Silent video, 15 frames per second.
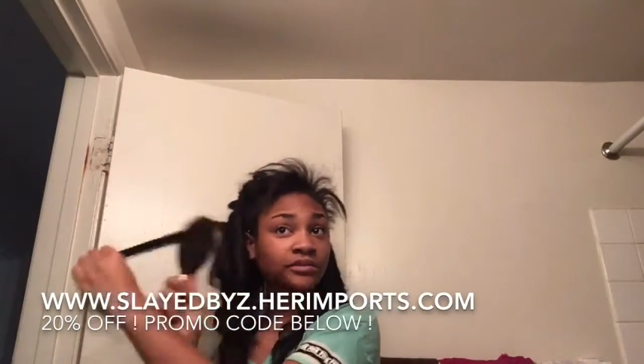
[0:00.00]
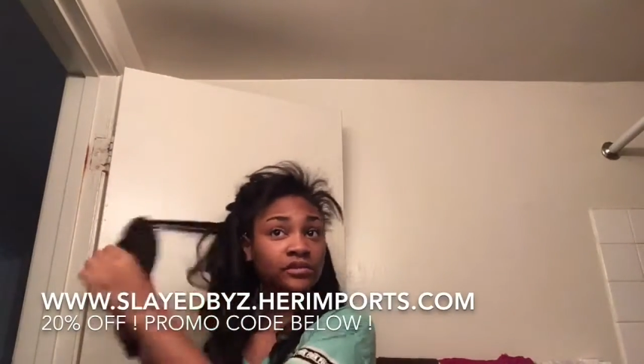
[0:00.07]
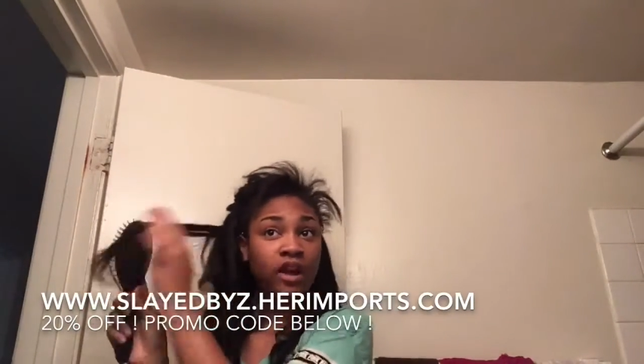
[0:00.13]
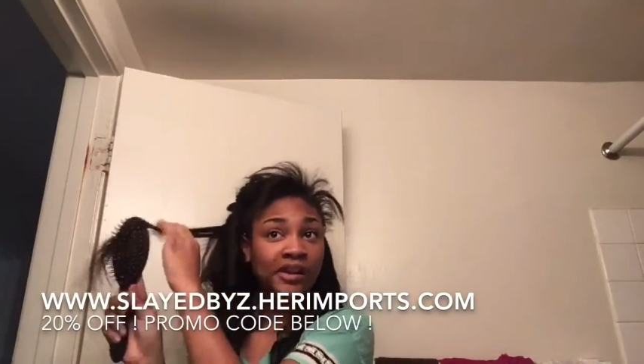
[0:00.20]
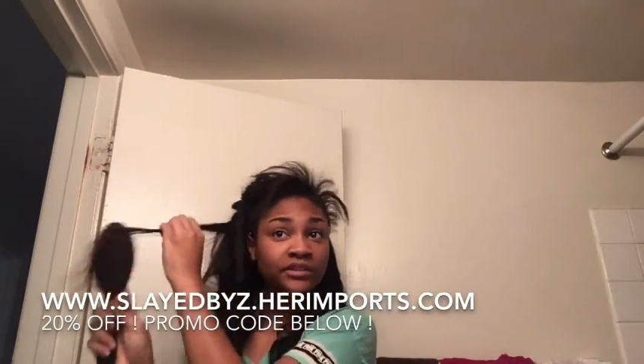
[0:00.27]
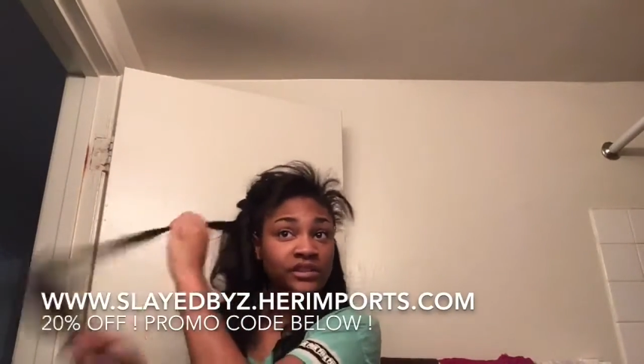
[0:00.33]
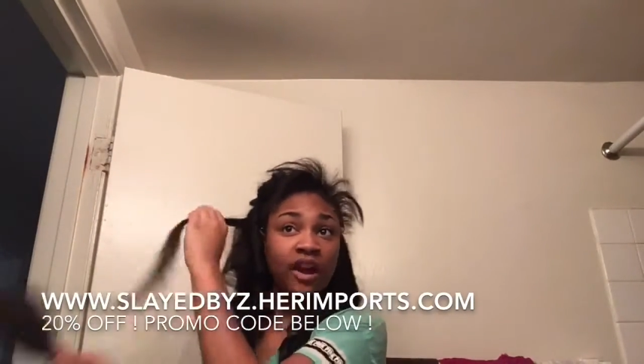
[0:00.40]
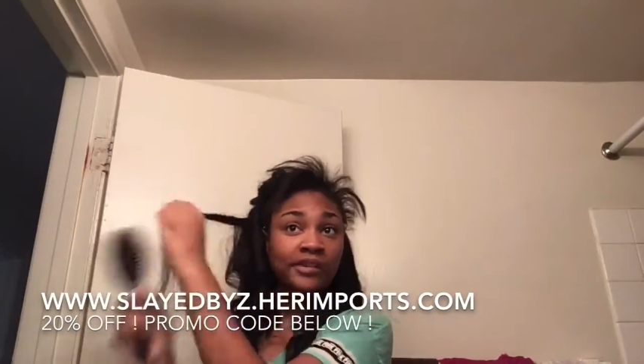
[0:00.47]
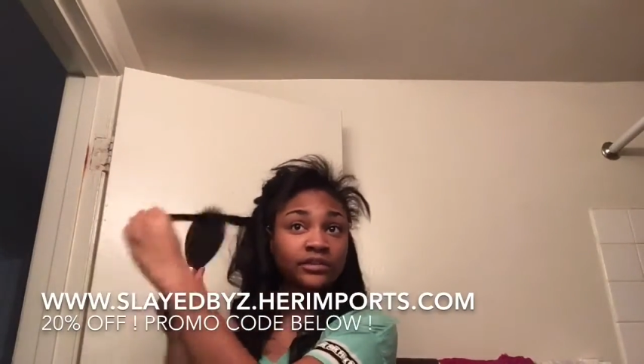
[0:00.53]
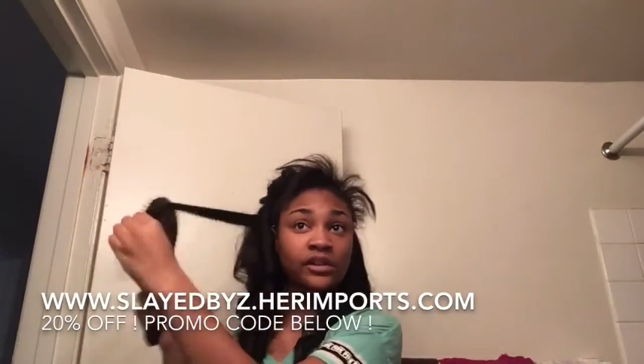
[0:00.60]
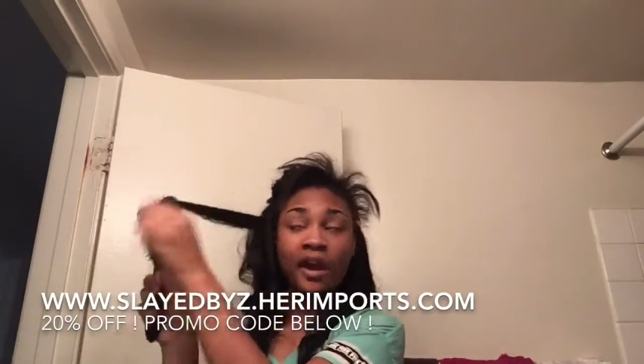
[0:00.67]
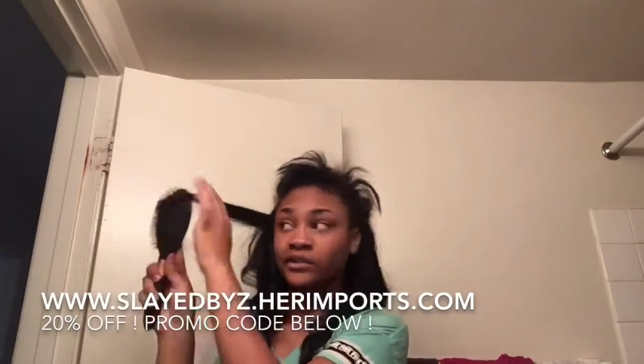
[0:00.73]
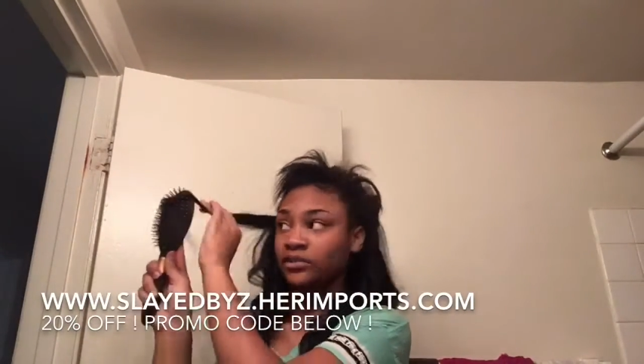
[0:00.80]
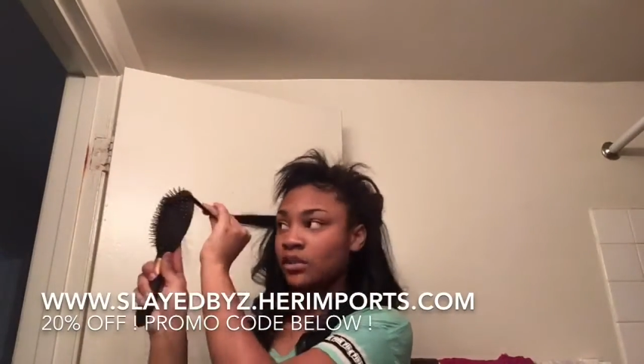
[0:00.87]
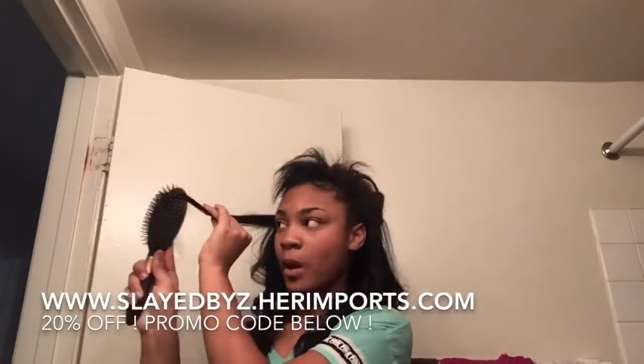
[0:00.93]
I have
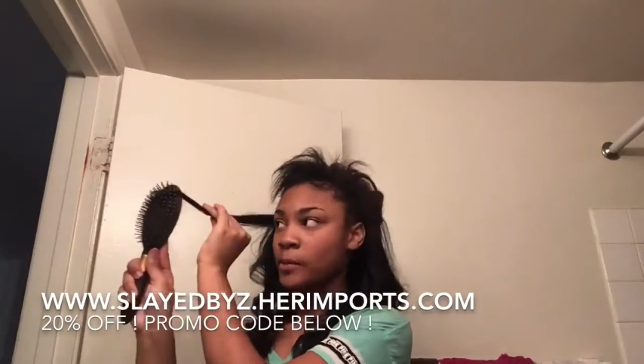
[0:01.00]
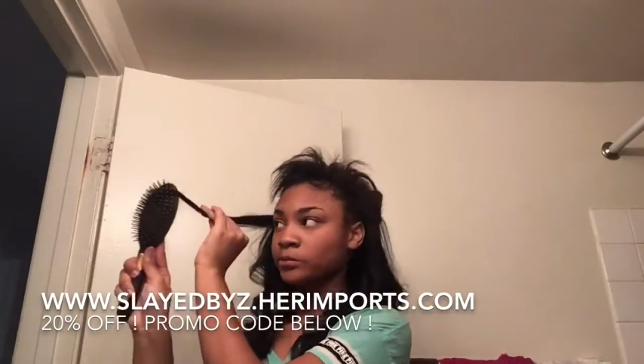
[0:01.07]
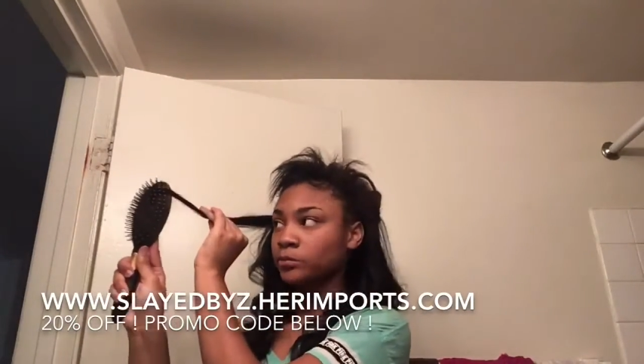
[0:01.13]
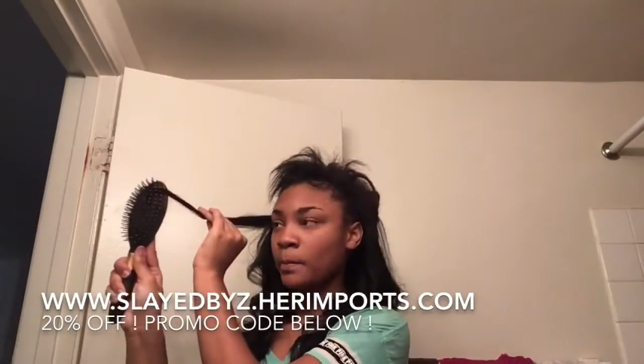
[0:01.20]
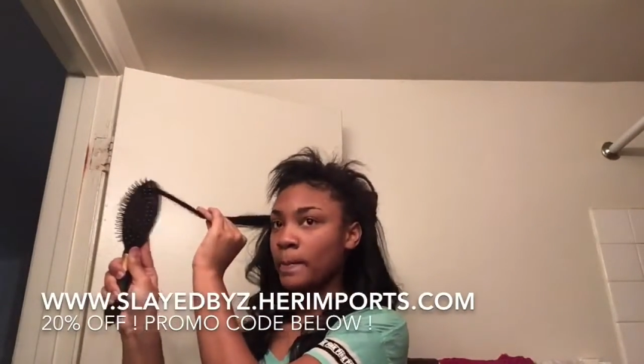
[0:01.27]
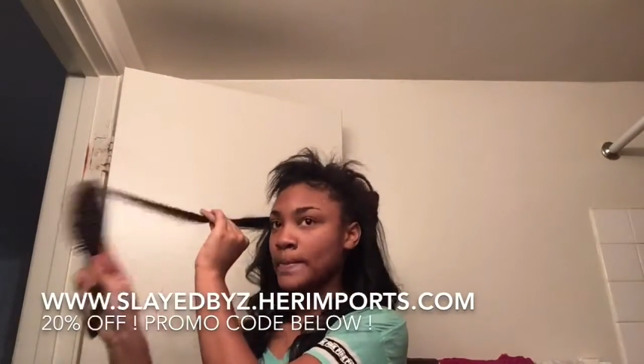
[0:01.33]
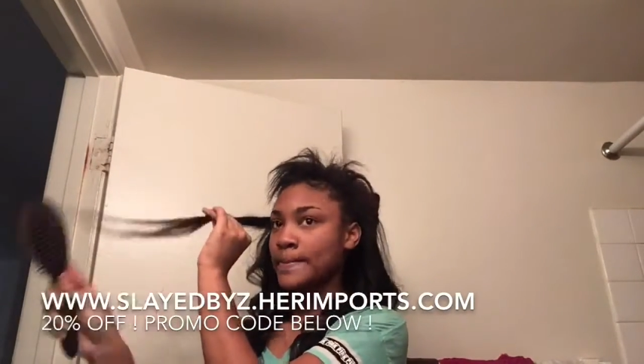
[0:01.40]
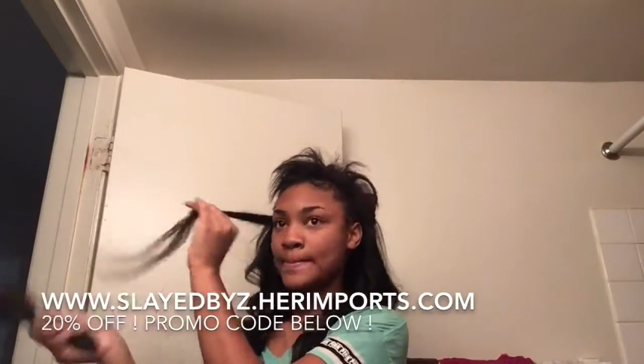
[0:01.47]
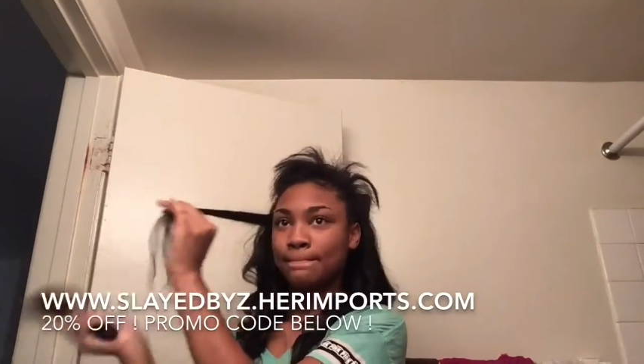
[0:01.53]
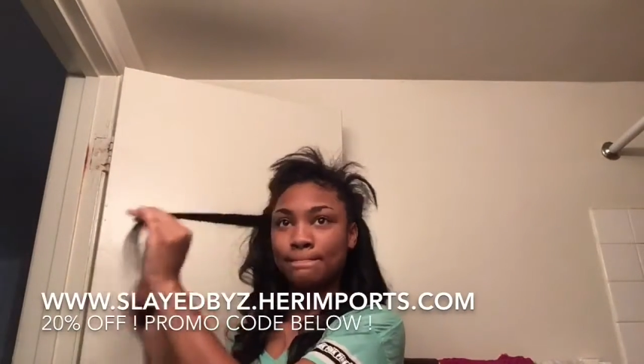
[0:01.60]
minimum shedding.